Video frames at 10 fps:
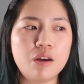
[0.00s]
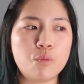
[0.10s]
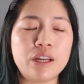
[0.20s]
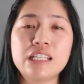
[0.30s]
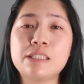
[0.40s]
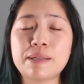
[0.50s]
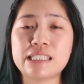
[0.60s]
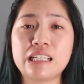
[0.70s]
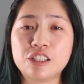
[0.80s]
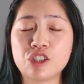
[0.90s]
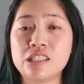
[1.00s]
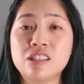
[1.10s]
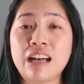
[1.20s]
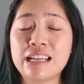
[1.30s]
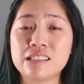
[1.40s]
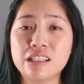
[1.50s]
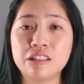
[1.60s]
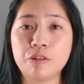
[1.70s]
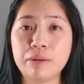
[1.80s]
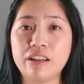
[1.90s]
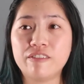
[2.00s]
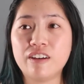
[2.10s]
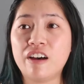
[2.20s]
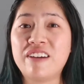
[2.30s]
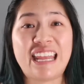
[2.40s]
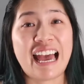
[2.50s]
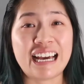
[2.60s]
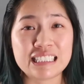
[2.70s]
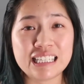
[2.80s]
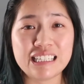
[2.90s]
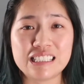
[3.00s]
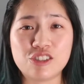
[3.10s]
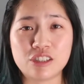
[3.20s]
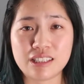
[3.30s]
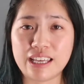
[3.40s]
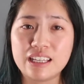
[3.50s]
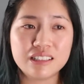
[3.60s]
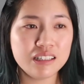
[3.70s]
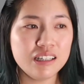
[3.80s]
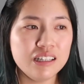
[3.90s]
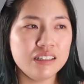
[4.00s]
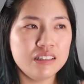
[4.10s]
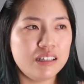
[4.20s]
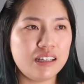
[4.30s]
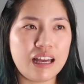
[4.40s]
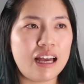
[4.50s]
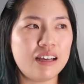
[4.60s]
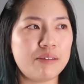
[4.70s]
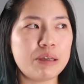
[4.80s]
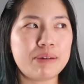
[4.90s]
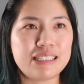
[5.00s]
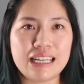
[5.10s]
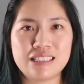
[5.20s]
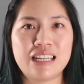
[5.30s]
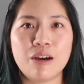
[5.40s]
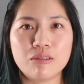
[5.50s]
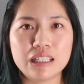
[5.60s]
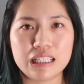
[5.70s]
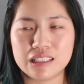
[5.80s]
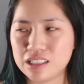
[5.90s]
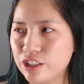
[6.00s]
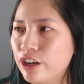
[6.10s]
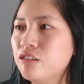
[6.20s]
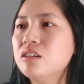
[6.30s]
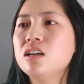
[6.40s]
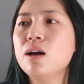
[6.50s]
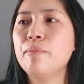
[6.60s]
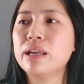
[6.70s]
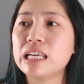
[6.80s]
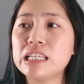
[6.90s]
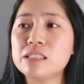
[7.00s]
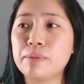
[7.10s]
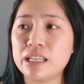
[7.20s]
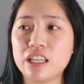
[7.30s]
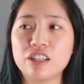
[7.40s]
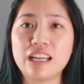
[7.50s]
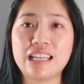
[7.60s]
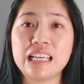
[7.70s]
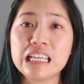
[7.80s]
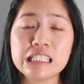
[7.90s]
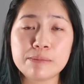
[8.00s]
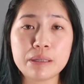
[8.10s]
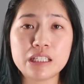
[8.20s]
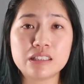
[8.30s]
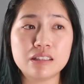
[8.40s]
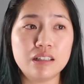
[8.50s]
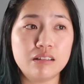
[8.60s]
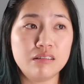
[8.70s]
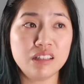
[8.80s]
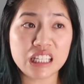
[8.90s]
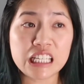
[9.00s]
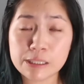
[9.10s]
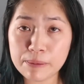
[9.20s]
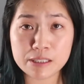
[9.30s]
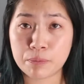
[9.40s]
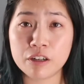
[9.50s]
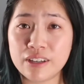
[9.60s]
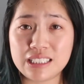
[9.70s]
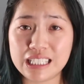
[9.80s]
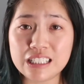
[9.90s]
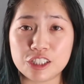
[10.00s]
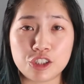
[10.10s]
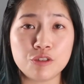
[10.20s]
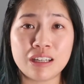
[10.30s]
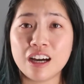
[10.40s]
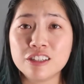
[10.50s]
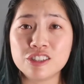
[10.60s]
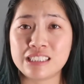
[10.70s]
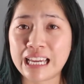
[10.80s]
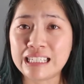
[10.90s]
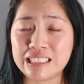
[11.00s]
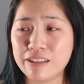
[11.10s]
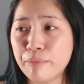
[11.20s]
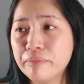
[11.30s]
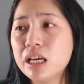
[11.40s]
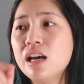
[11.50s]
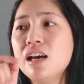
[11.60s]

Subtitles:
When he speaks English, he still has a little bit of an accent. It's just like, I mean, my dad's Taiwanese, you know, but he's been here and he speaks perfect English. You can understand him.